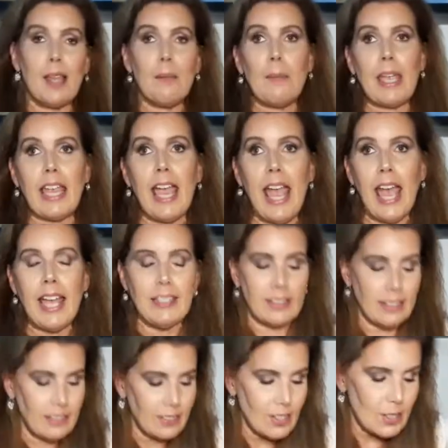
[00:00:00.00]
my cat
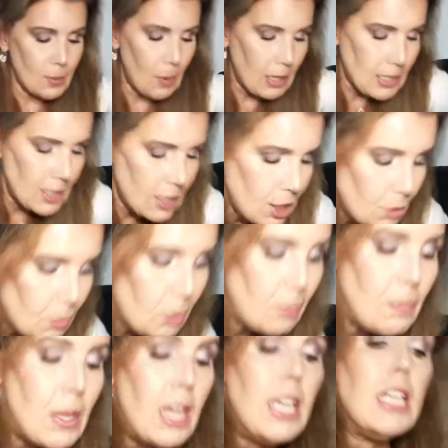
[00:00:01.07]
just walked into the
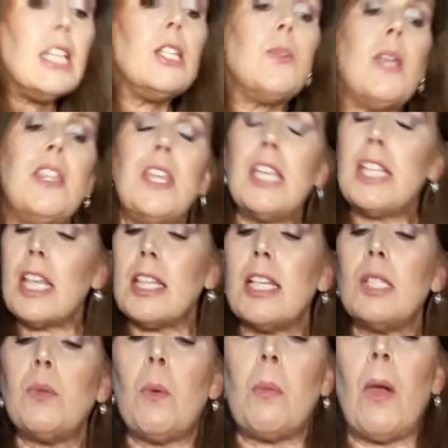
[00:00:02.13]
room. So I think that
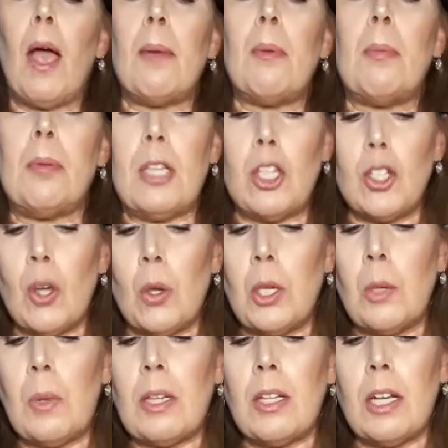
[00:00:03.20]
this will probably show
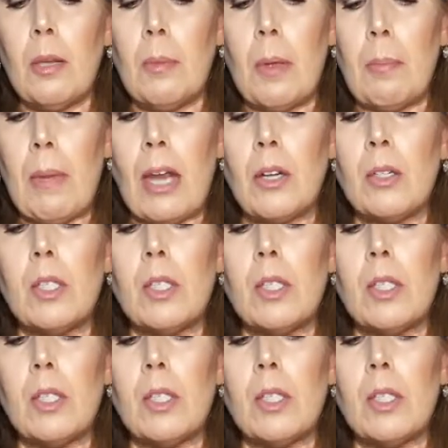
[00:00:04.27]
you a little bit better.